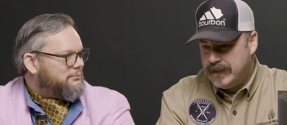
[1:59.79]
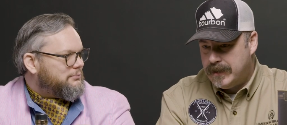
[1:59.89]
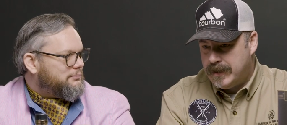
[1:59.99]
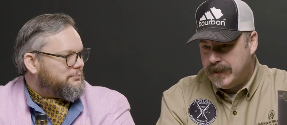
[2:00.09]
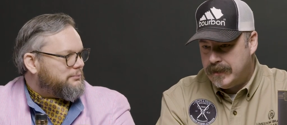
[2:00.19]
Speaker 1: in,
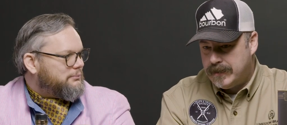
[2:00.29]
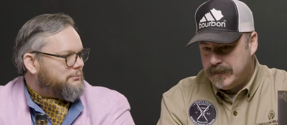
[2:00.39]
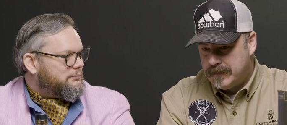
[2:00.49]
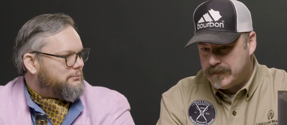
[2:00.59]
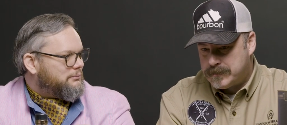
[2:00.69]
in,
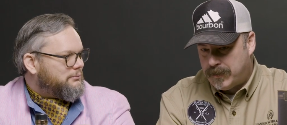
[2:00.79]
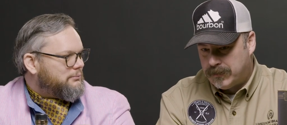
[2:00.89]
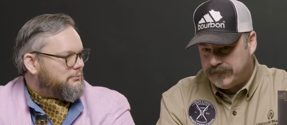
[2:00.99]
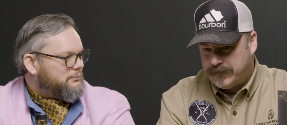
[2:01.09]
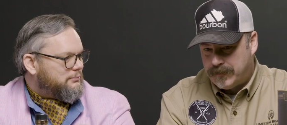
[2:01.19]
the
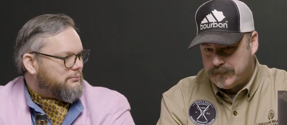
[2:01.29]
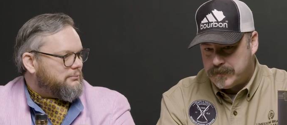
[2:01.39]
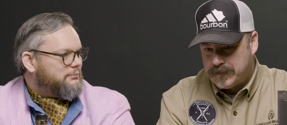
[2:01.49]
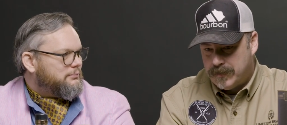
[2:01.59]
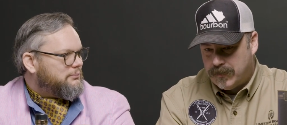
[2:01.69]
smaller
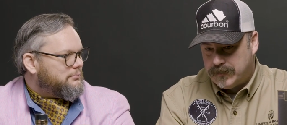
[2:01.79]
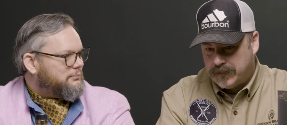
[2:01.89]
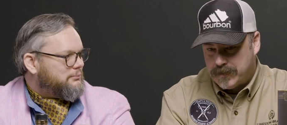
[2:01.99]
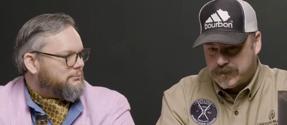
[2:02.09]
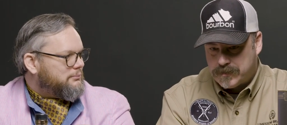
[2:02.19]
farms over in
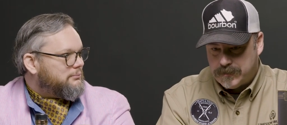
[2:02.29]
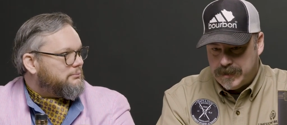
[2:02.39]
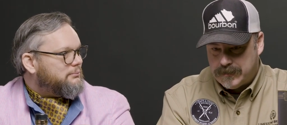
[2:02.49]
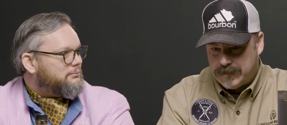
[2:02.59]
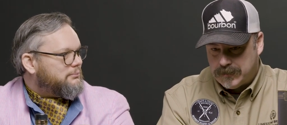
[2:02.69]
Costa Rica